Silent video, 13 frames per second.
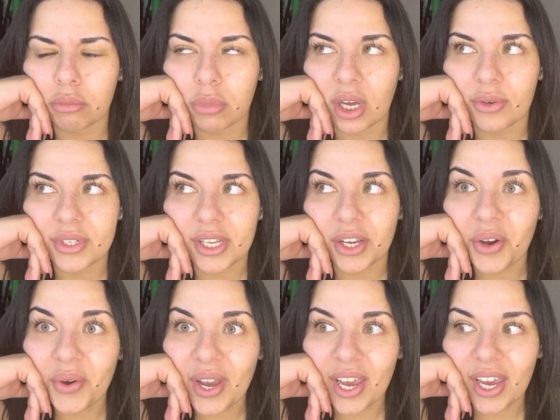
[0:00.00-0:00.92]
I was like,
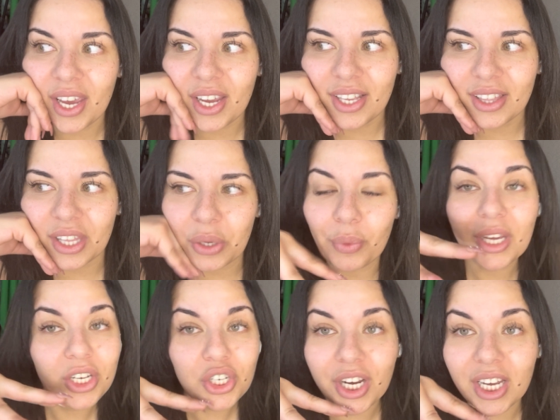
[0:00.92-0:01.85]
okay, like we
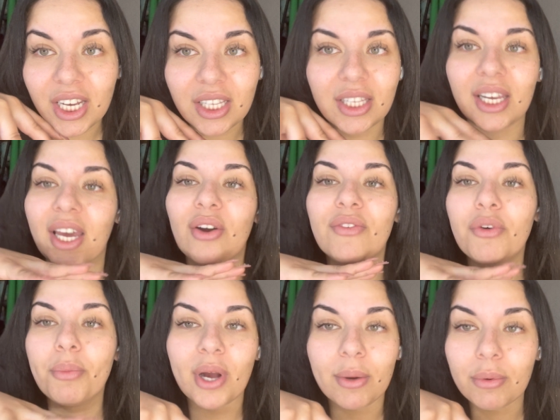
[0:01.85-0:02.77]
could trade. Like, I don't have a
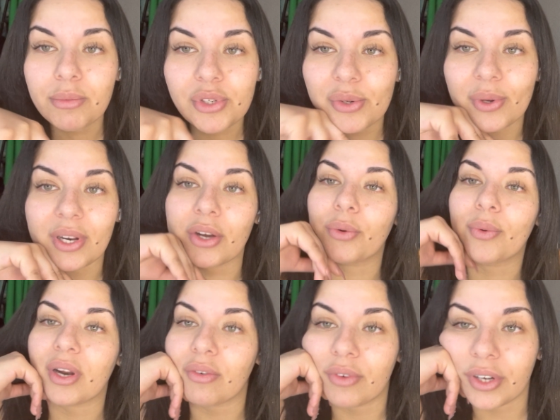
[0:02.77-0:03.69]
problem doing it or
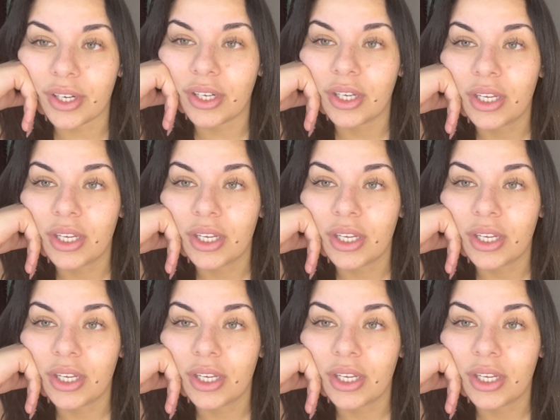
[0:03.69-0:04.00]
whatever.